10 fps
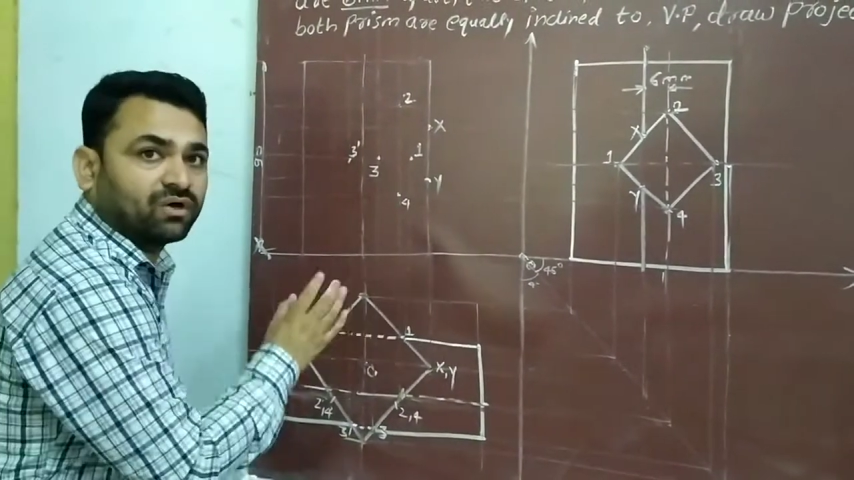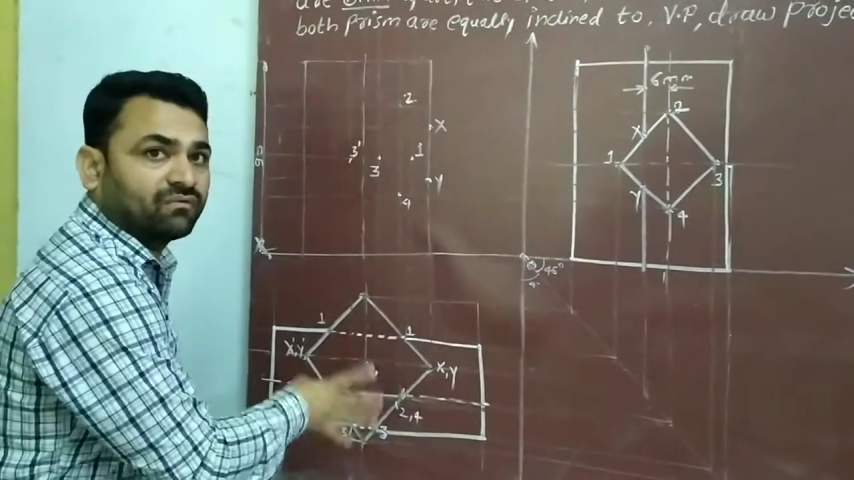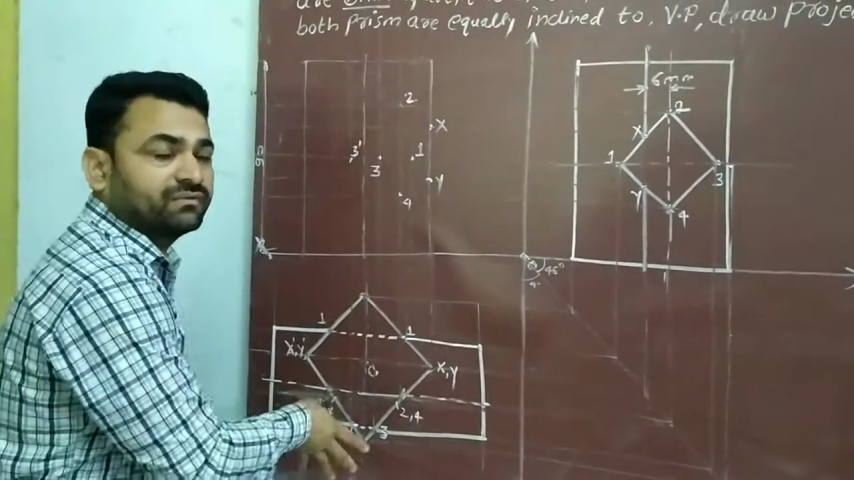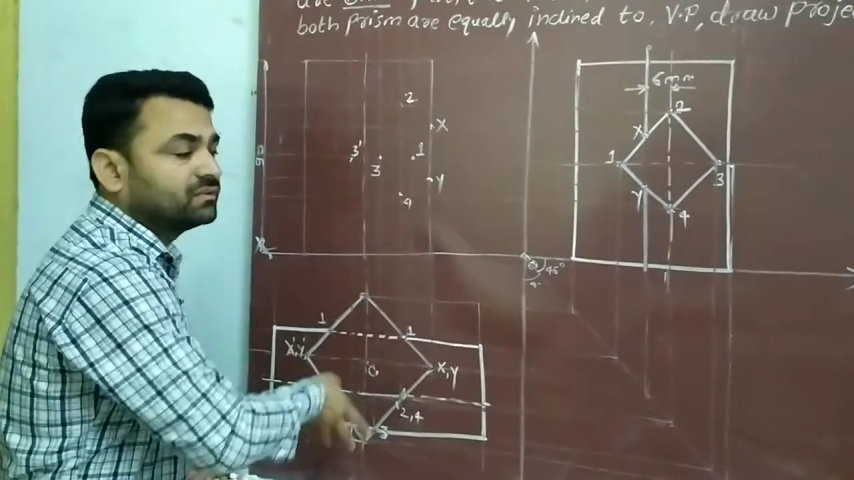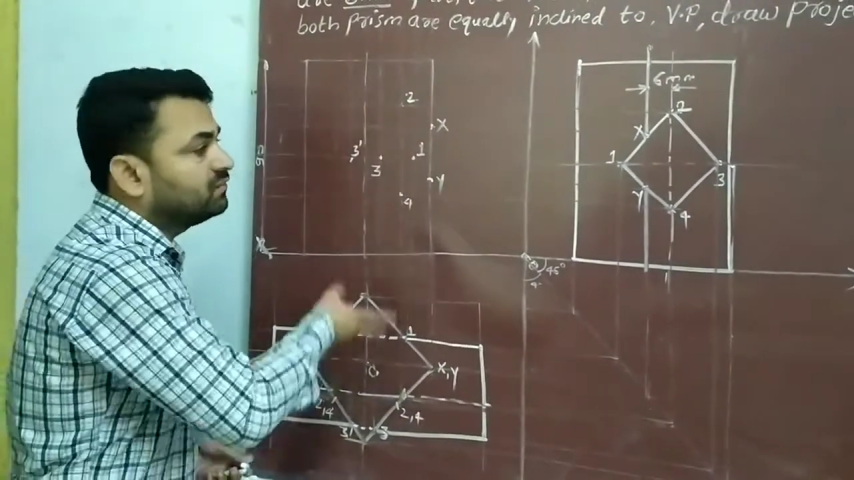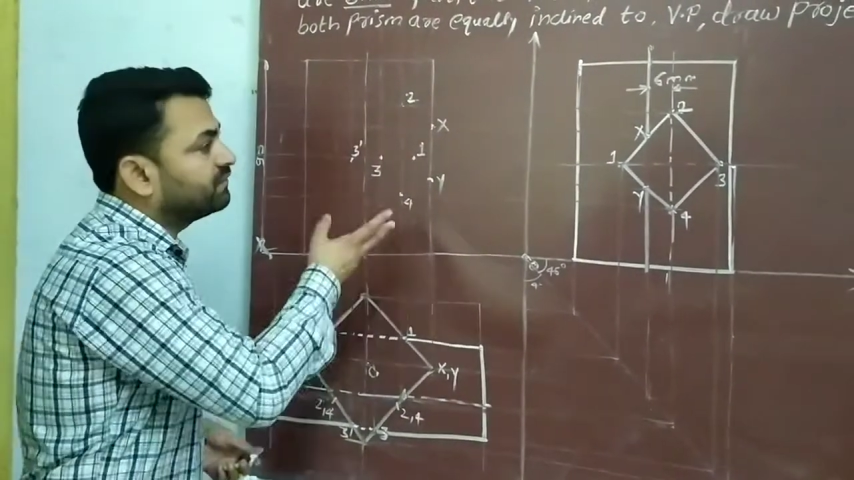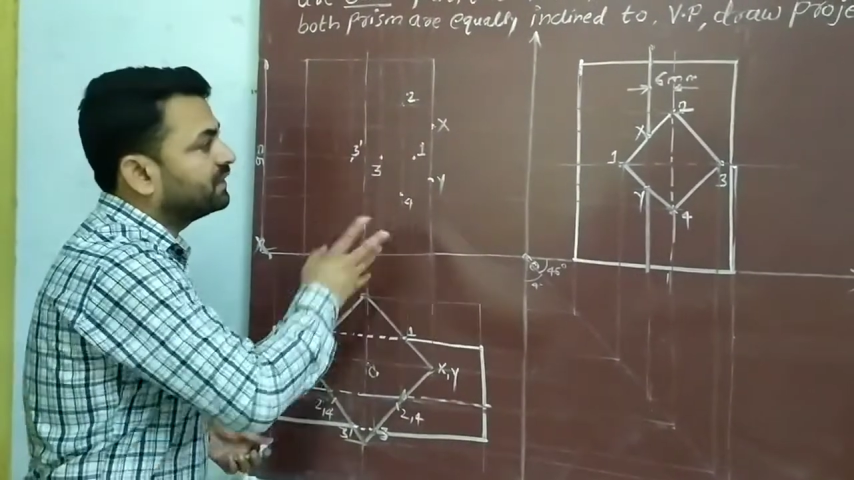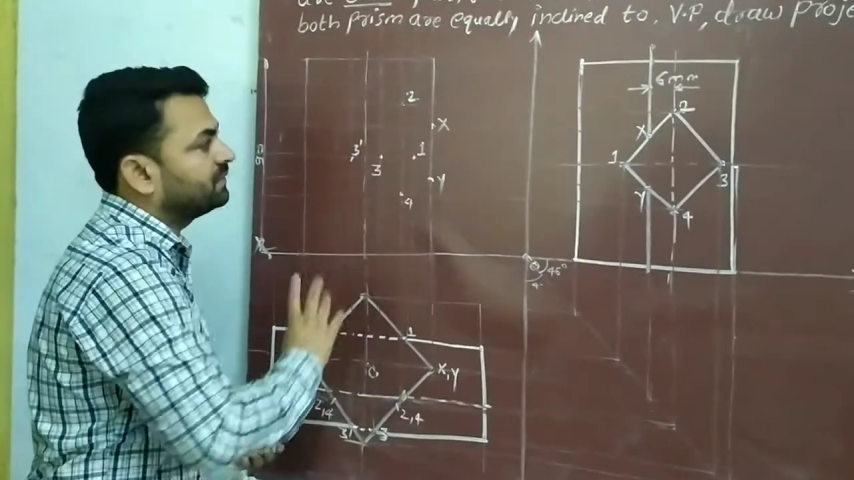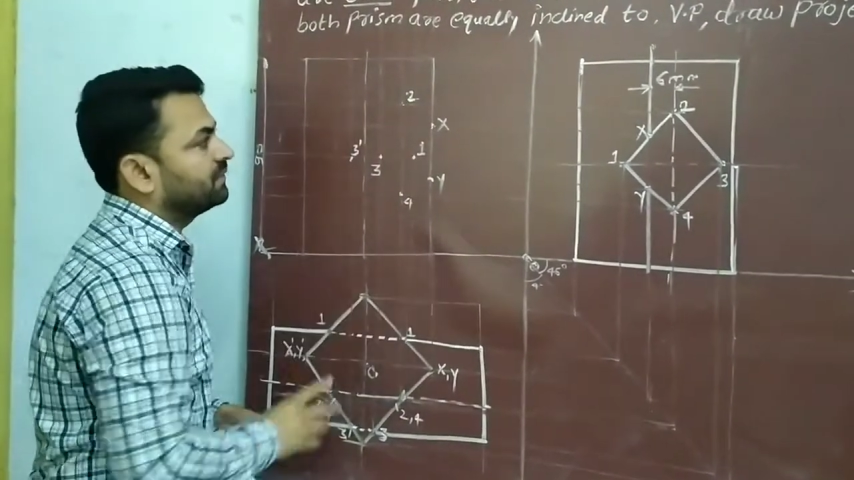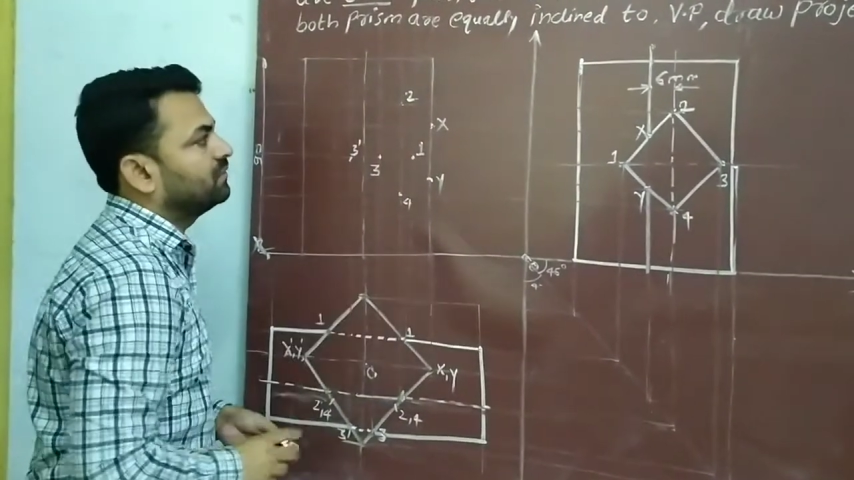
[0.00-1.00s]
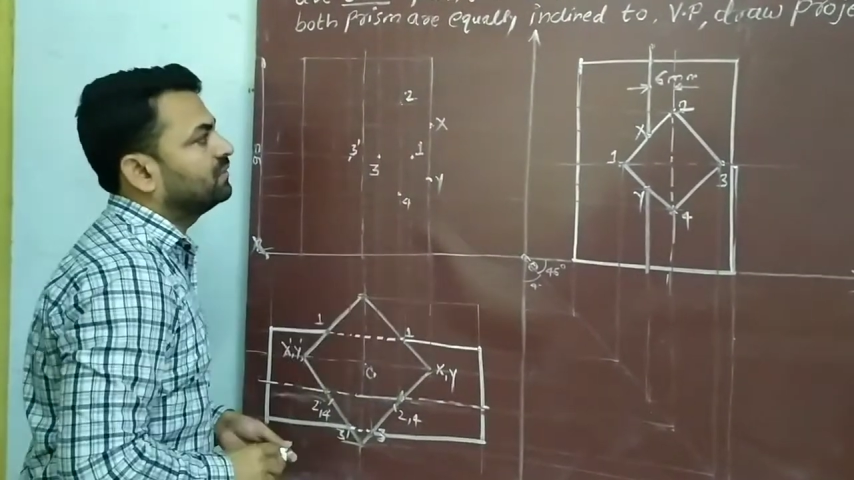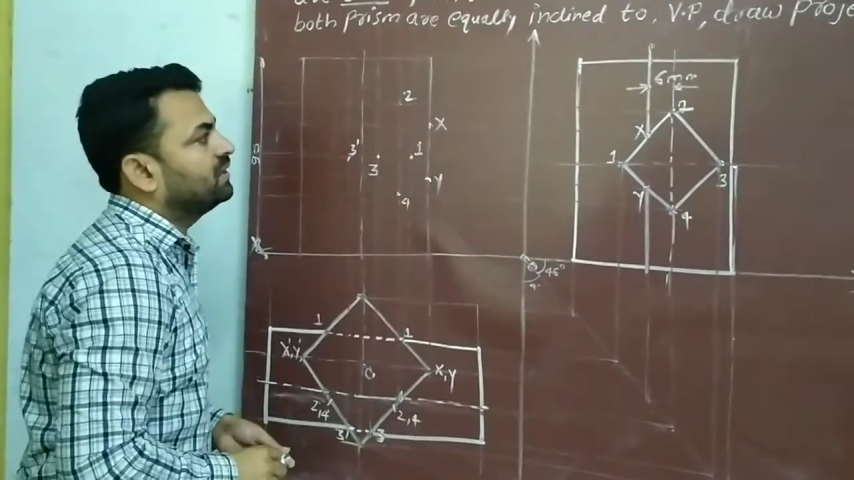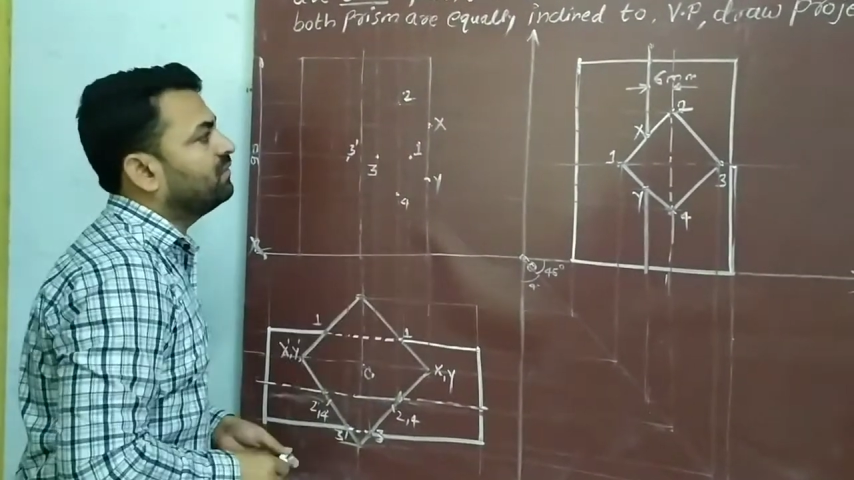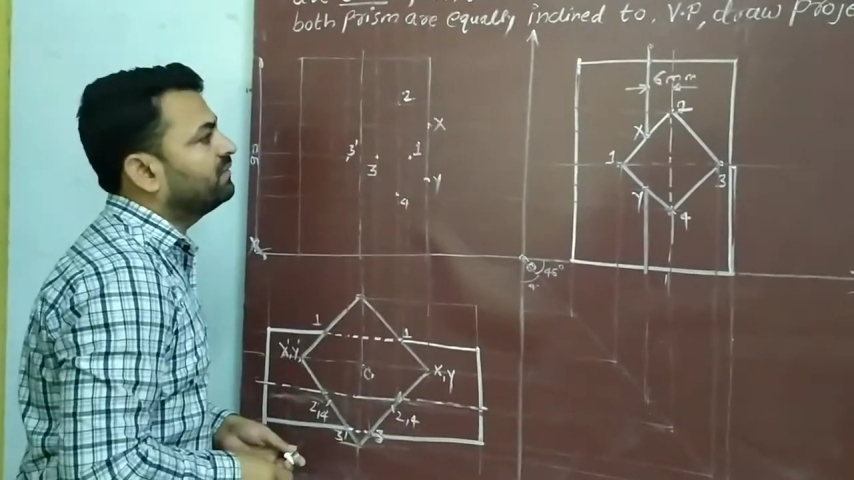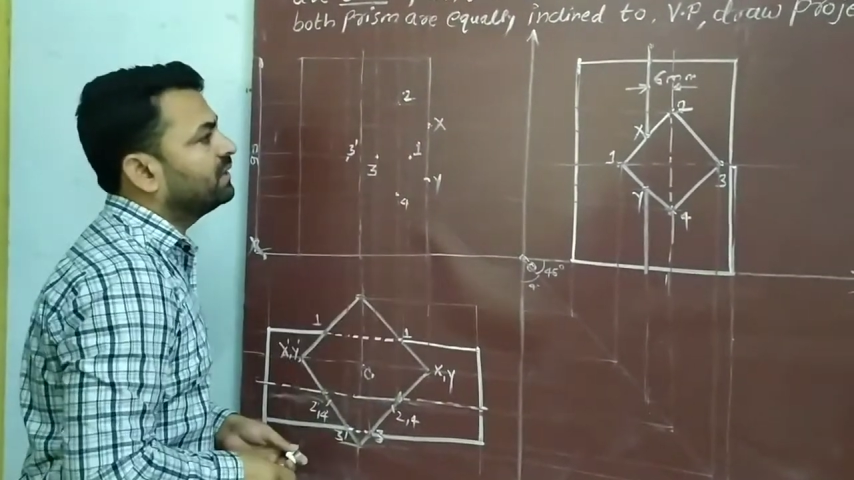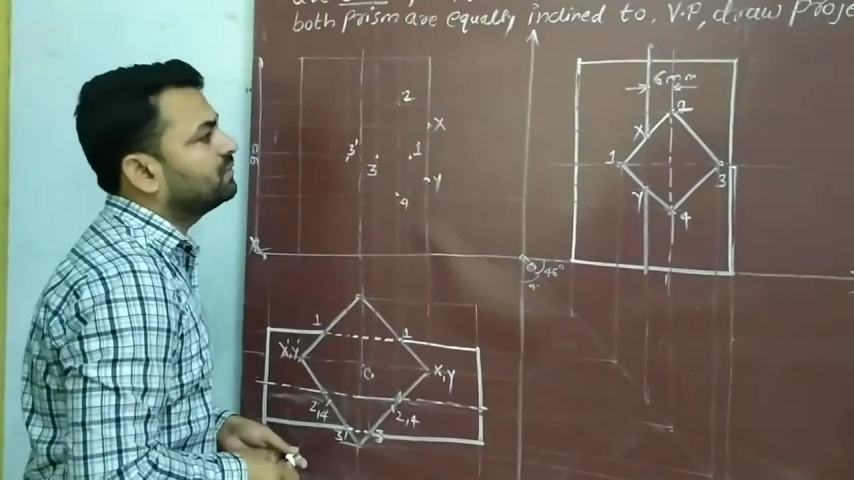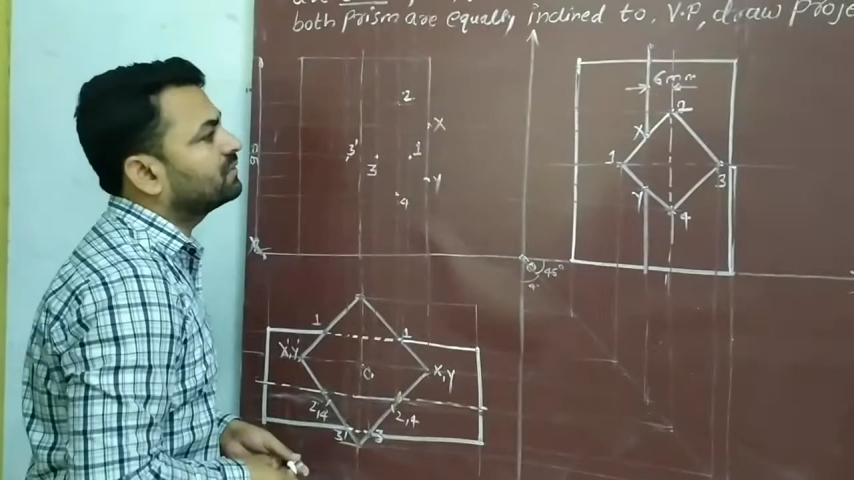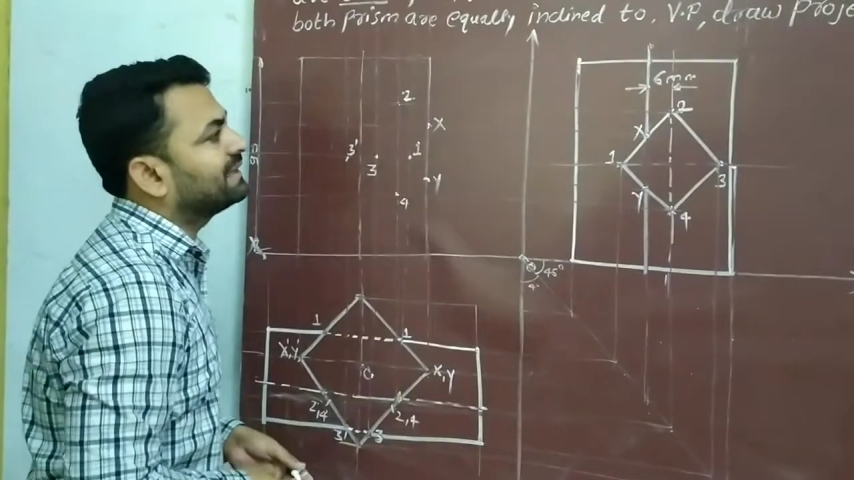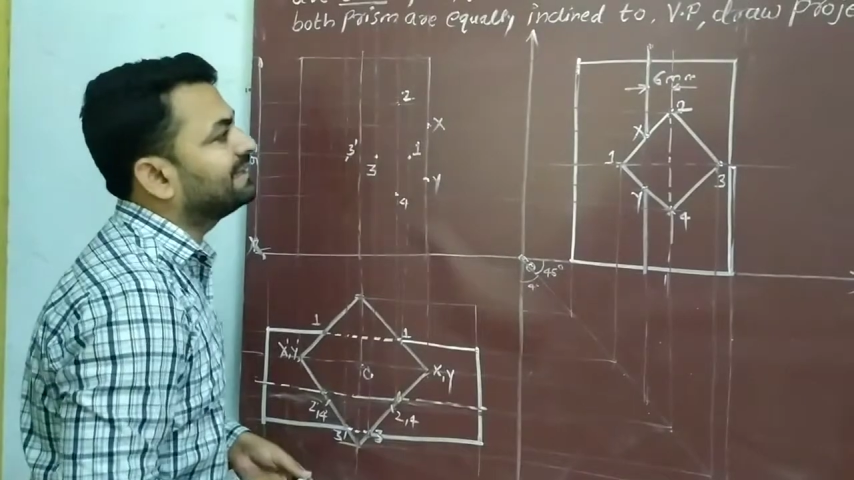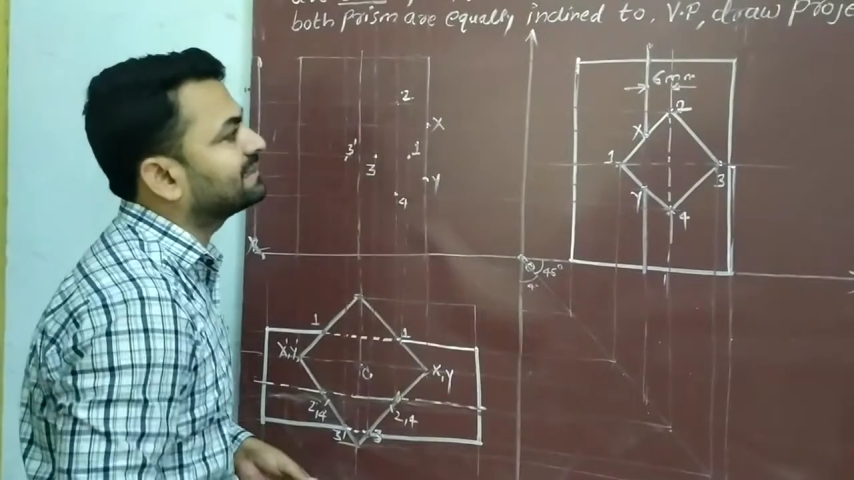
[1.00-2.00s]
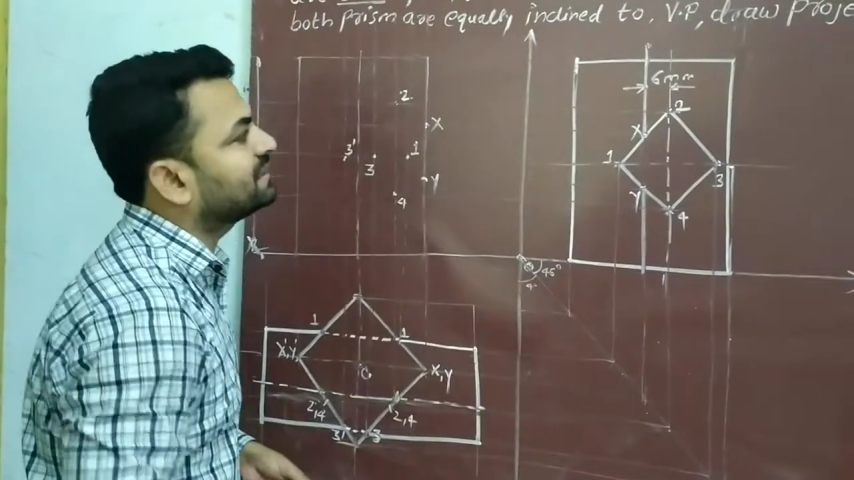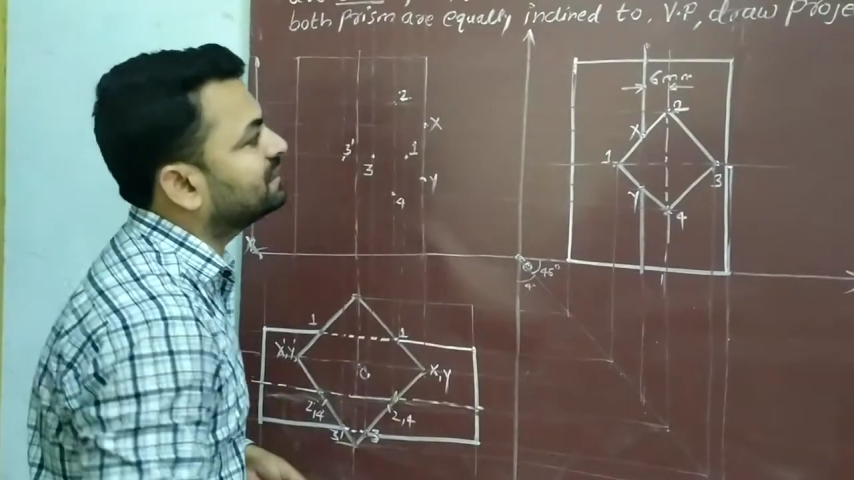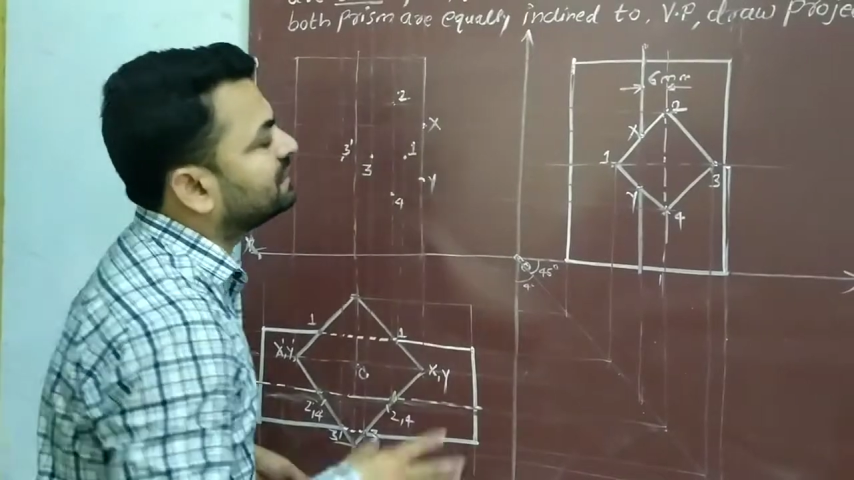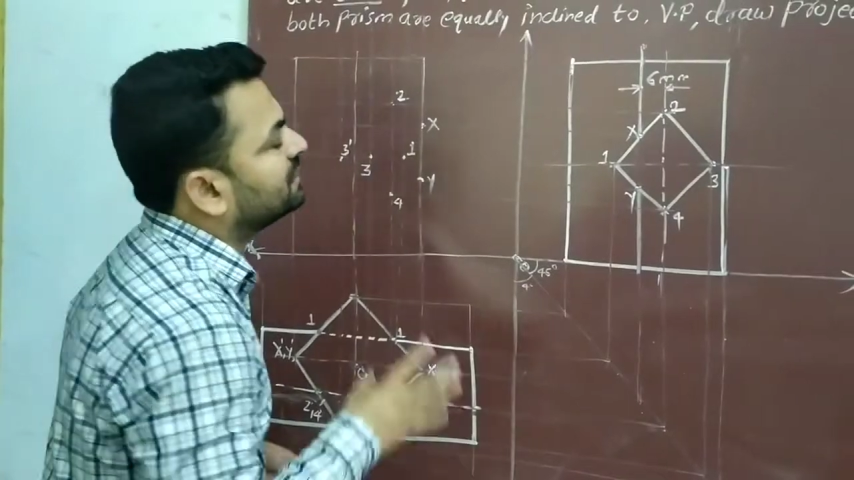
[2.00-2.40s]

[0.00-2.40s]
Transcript: top view to front view. Now we have to clear the